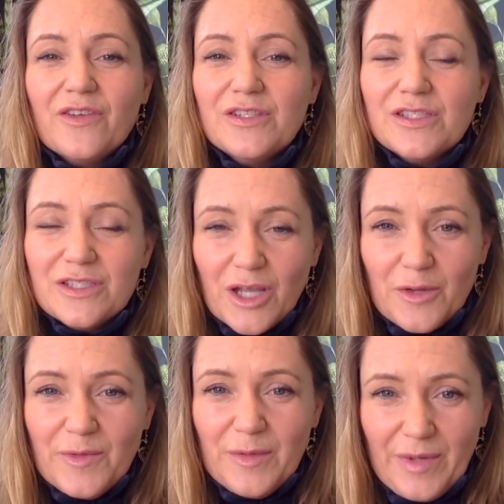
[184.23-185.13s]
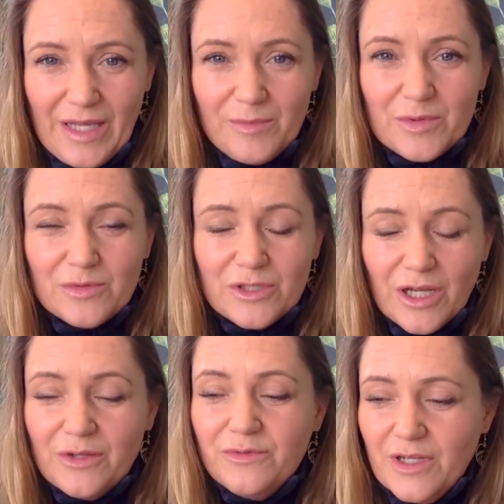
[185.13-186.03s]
because so many people don't